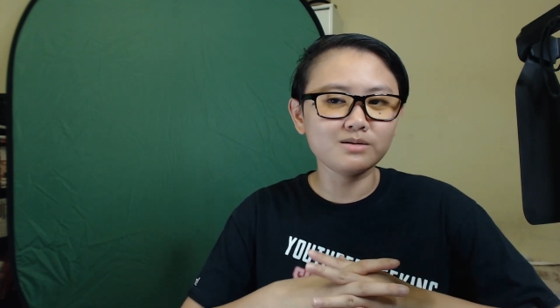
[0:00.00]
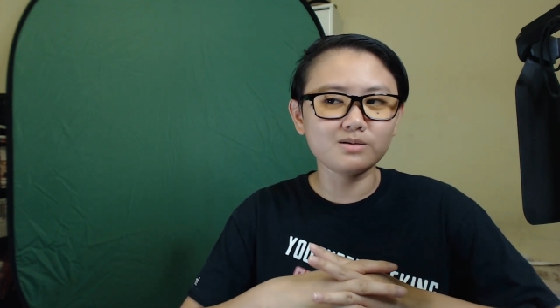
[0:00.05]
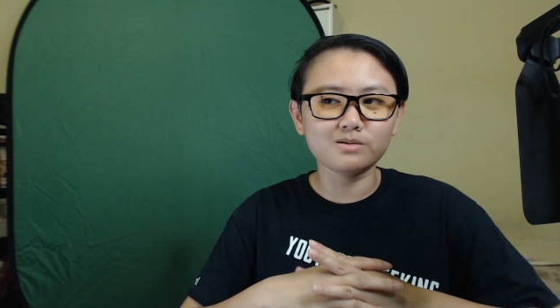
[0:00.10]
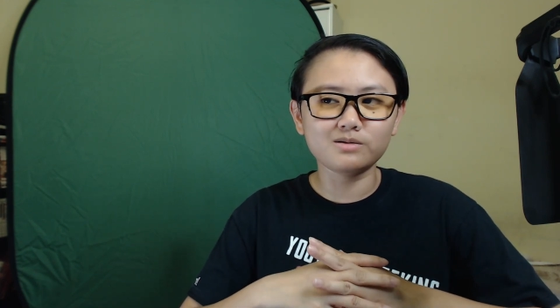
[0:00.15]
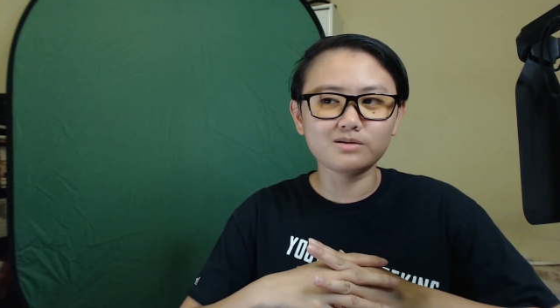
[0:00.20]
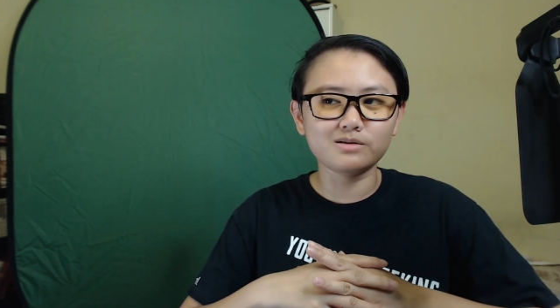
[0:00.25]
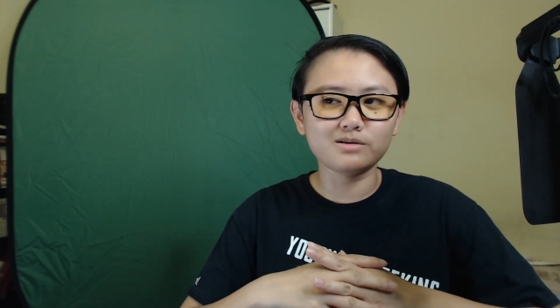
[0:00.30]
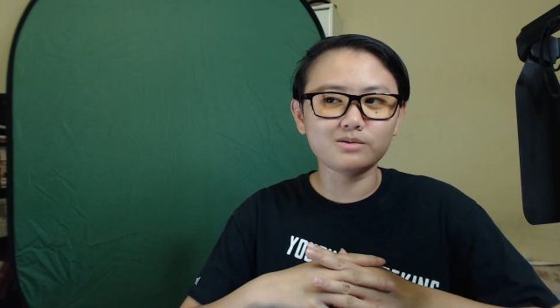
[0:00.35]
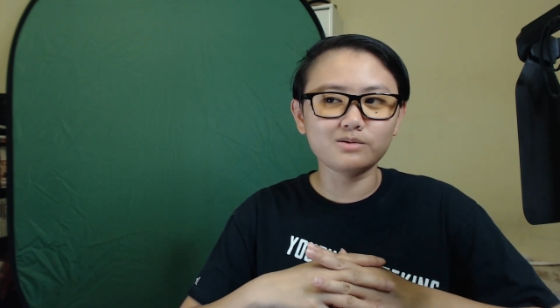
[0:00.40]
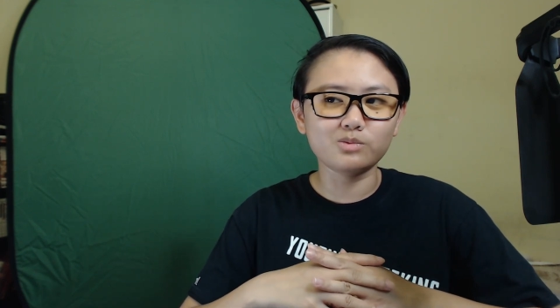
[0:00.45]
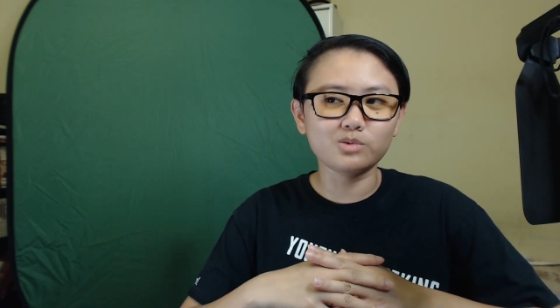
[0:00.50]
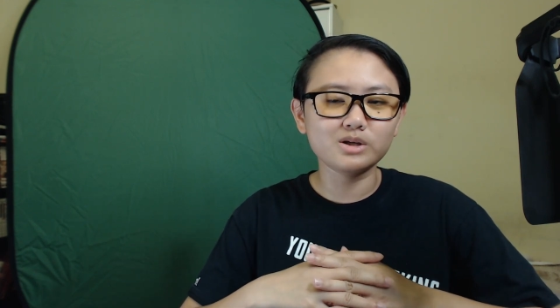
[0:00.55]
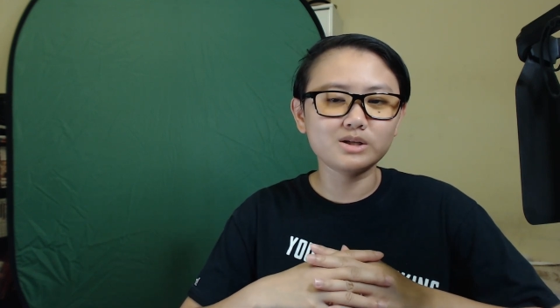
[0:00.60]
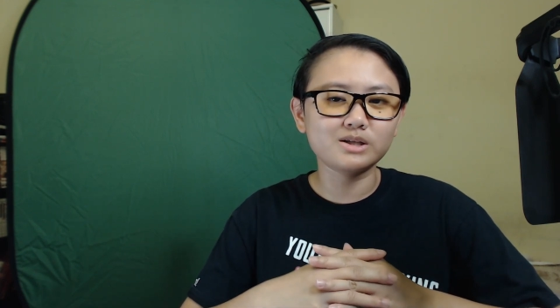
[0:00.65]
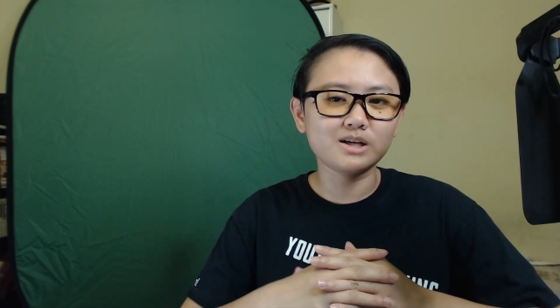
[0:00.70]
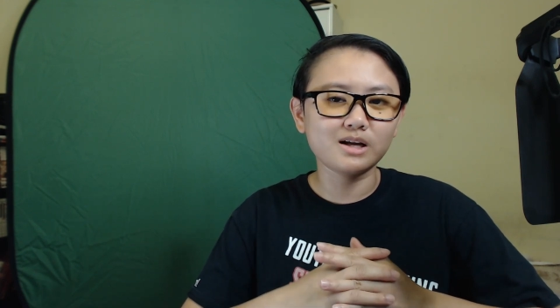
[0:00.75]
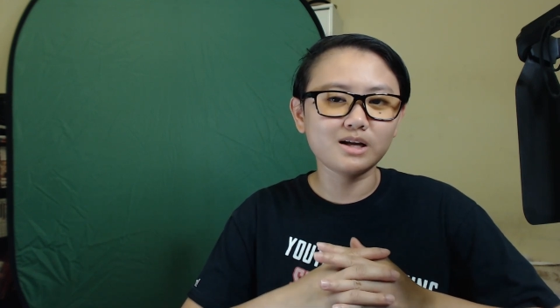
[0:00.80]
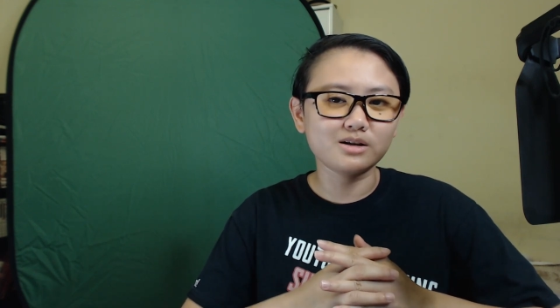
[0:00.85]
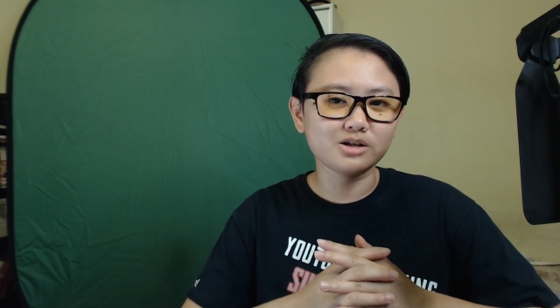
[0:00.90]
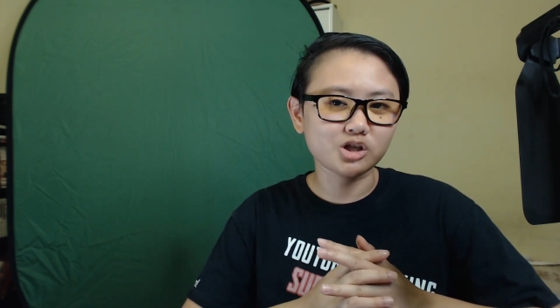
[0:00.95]
or what is
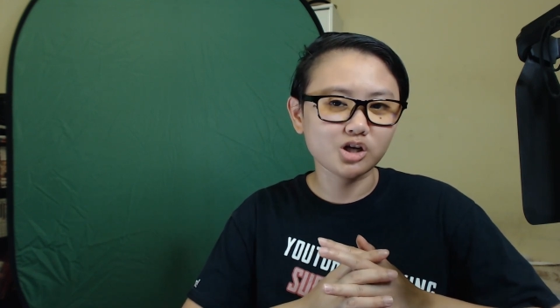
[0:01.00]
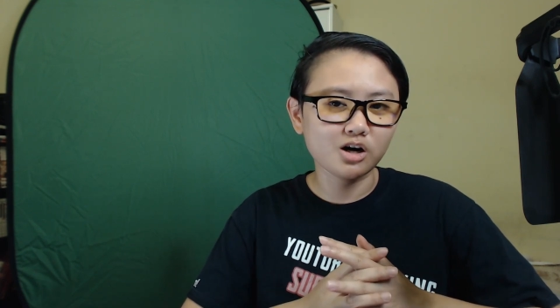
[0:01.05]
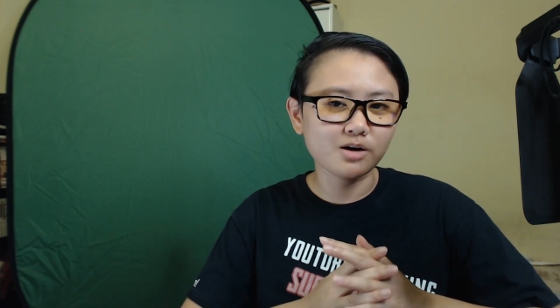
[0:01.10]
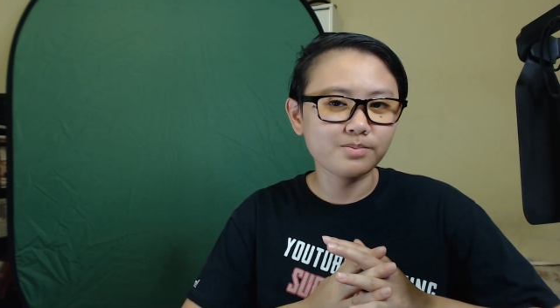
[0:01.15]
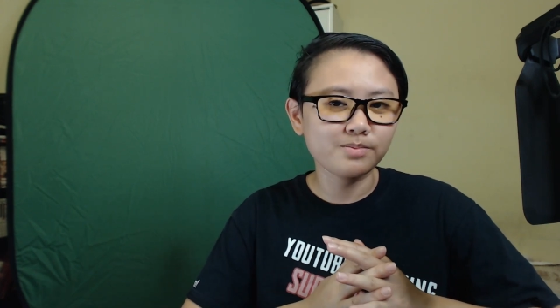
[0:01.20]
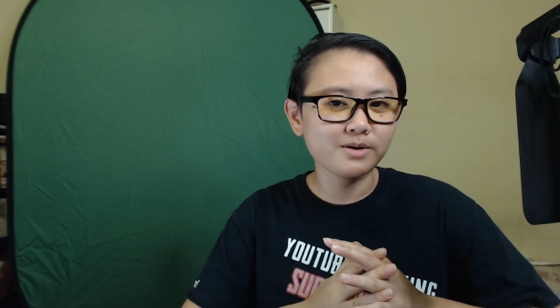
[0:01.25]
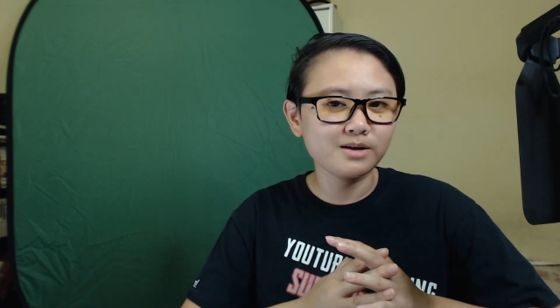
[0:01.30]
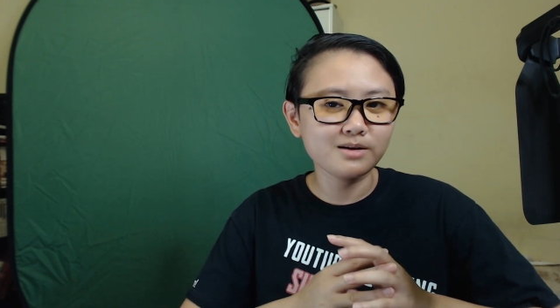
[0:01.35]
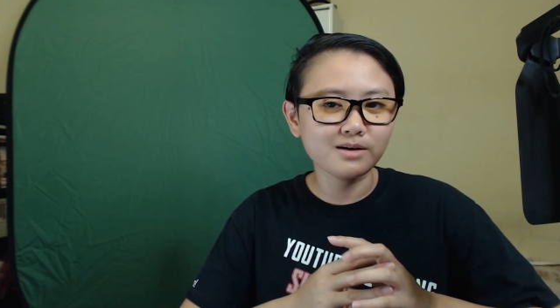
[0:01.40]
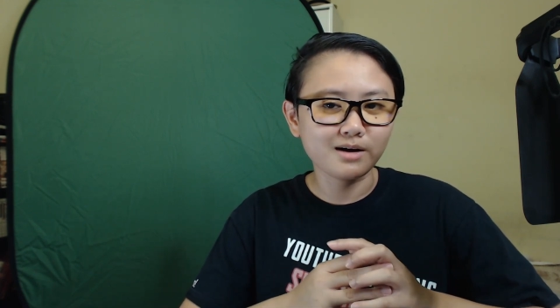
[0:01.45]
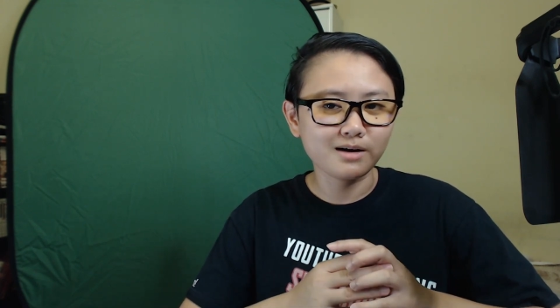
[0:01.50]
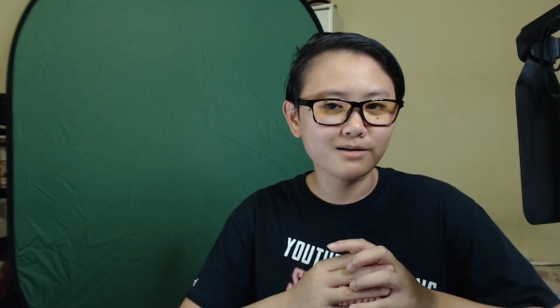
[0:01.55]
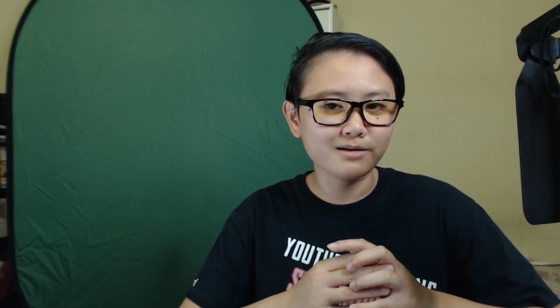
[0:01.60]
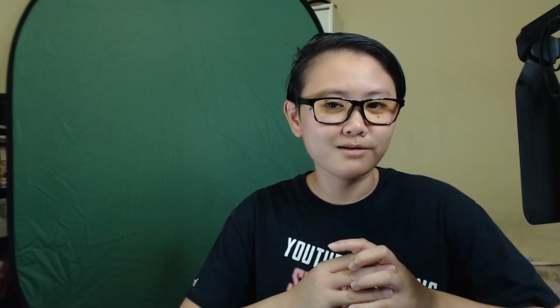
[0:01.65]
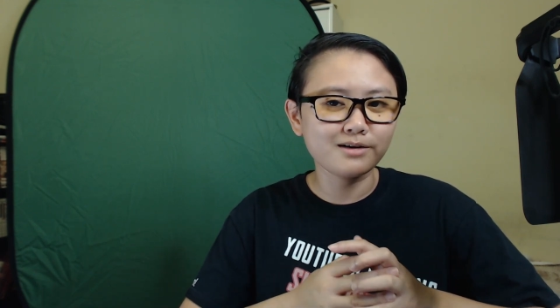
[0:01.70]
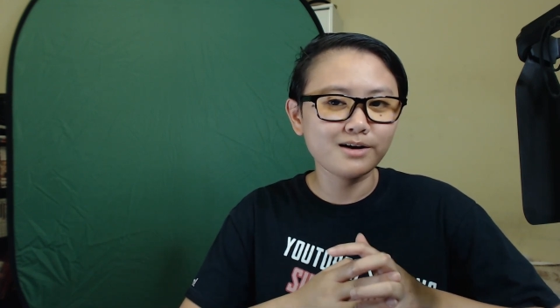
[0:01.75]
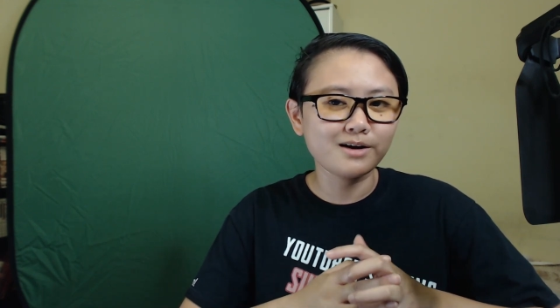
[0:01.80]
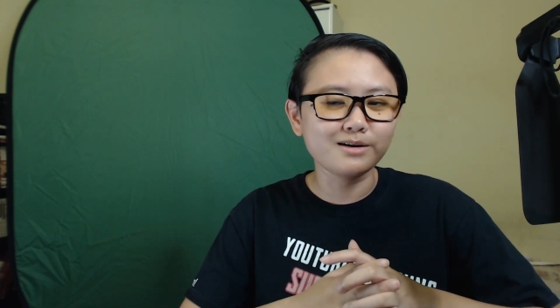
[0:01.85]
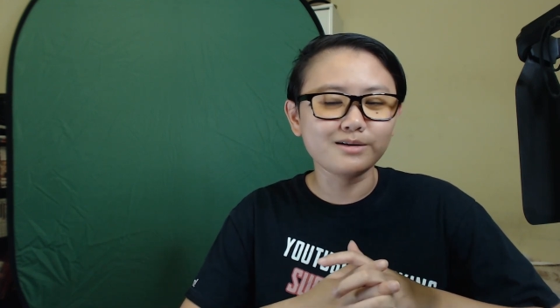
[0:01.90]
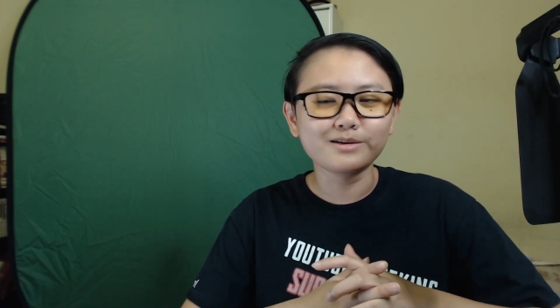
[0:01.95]
that, a Sharpie? I
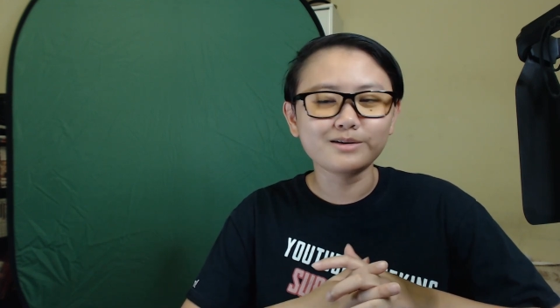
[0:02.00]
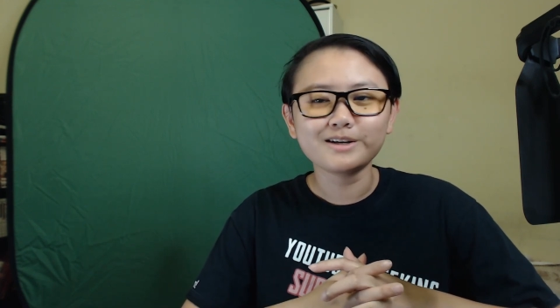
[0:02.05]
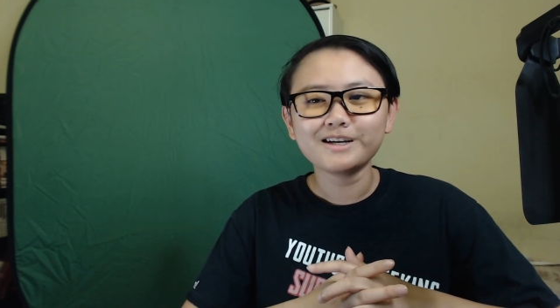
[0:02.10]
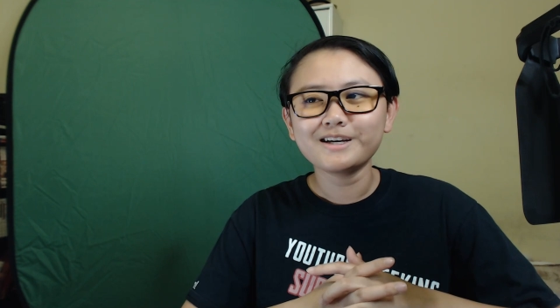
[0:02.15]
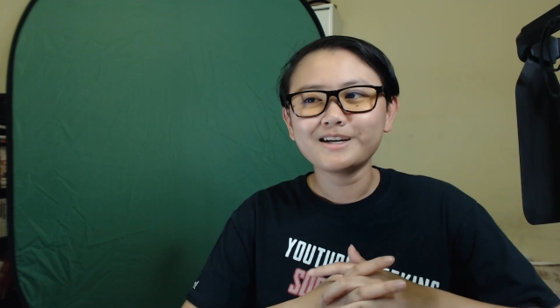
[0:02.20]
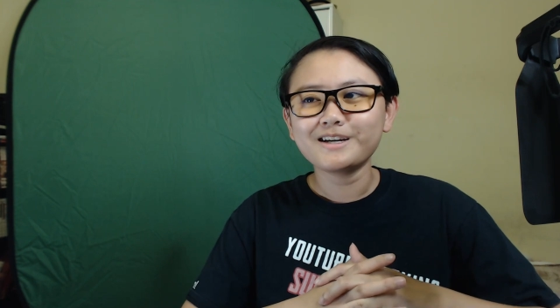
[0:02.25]
don't know.